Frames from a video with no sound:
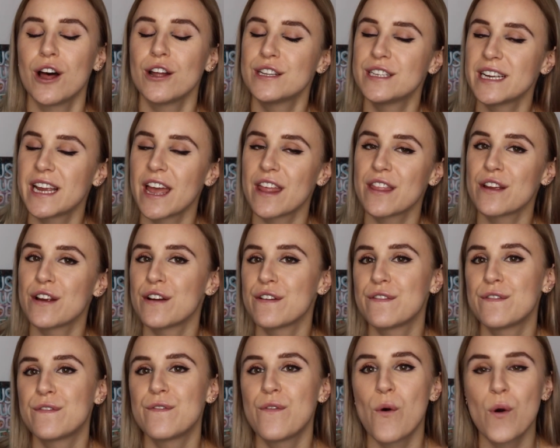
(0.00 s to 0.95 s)
altogether
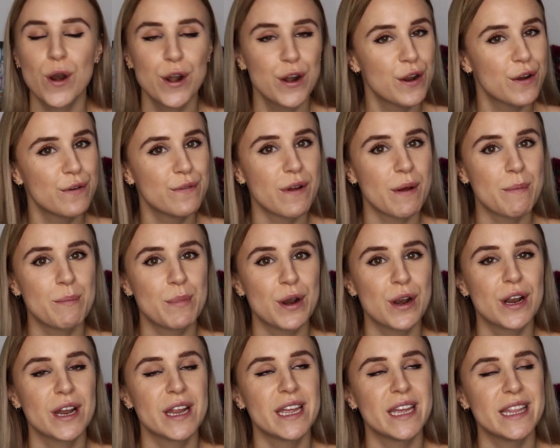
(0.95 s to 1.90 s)
for
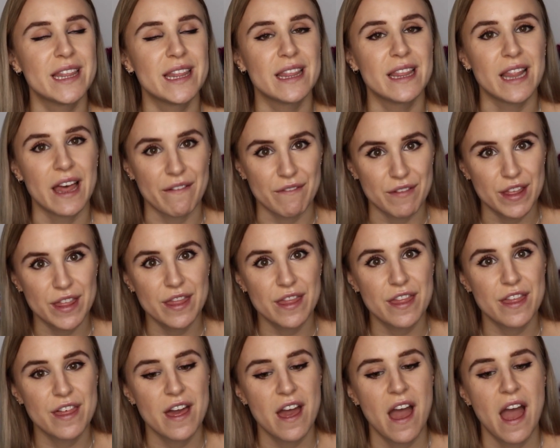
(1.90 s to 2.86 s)
November
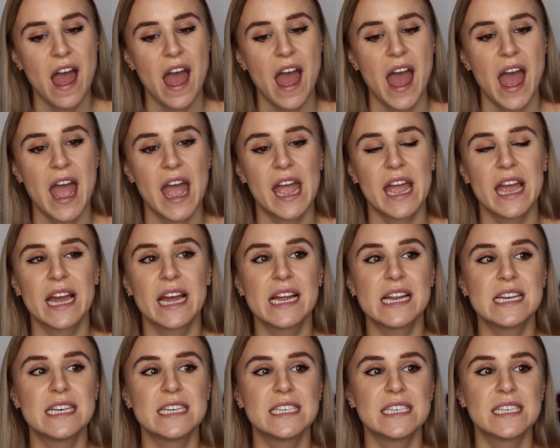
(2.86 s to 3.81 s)
11th.
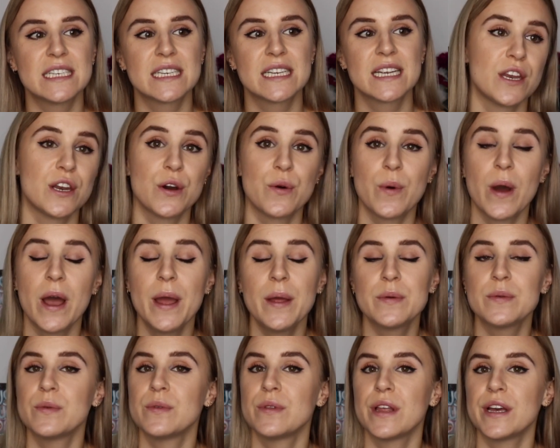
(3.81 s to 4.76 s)
And you know
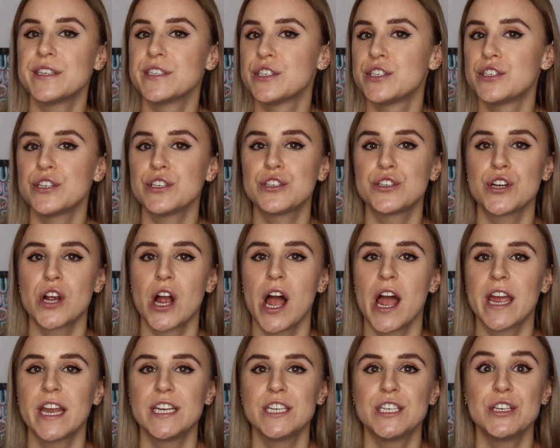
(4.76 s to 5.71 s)
what? Let's just
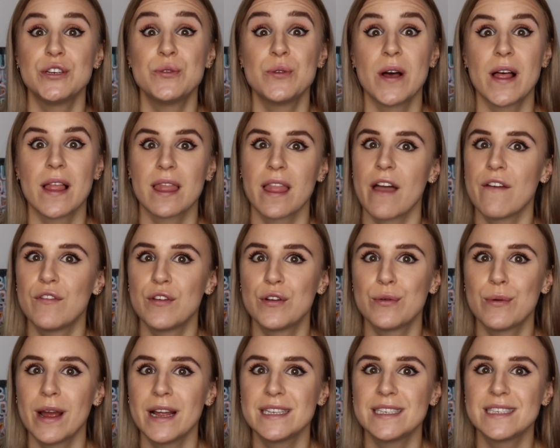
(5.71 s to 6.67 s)
try and do
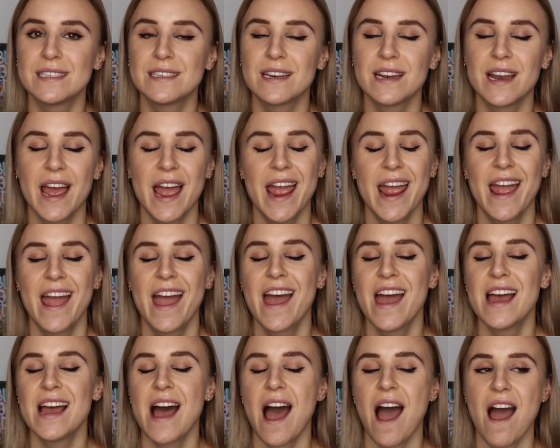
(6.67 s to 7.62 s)
11 reds today.
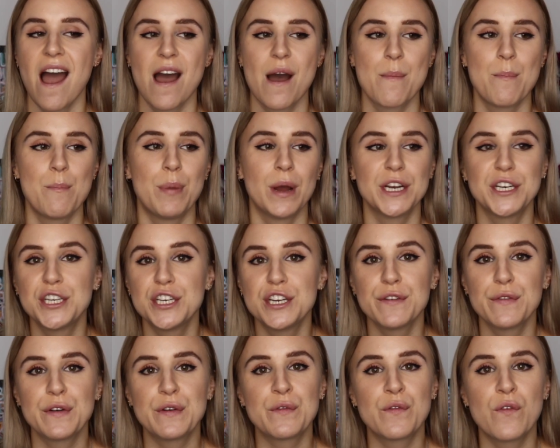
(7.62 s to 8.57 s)
A bunch of
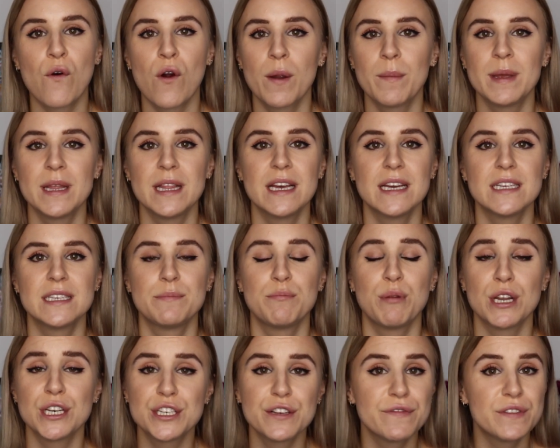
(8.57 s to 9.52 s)
different formulas,
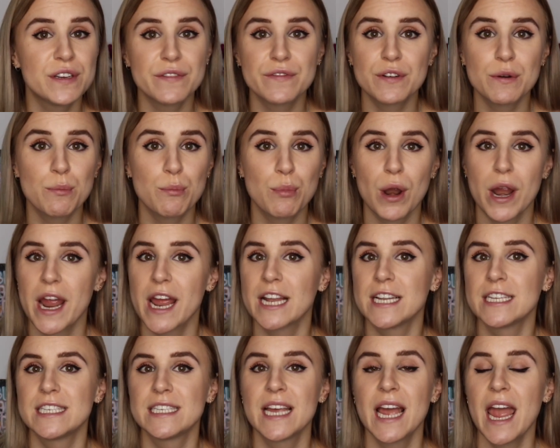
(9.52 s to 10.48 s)
bunch of different
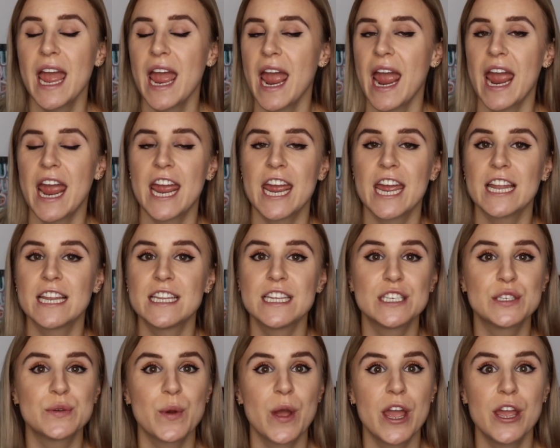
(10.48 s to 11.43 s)
brands, and
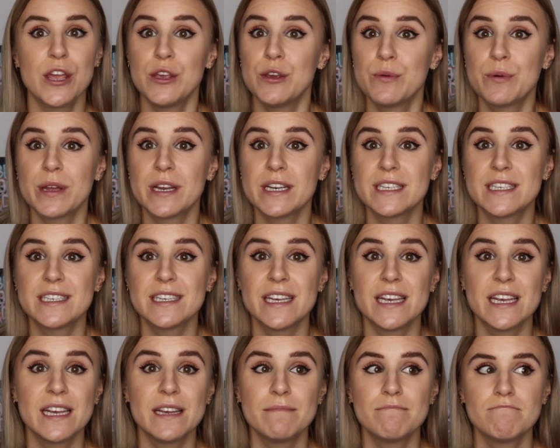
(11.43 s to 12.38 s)
this way you can
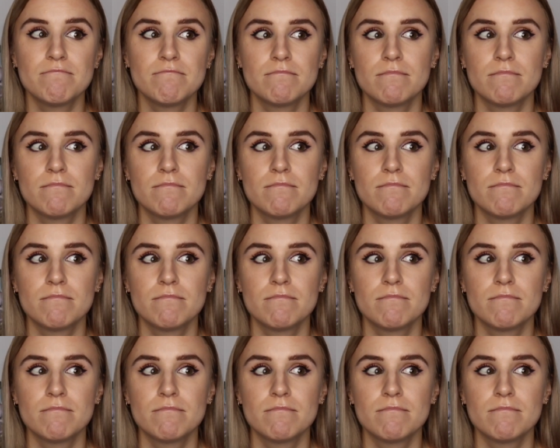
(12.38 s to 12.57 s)
see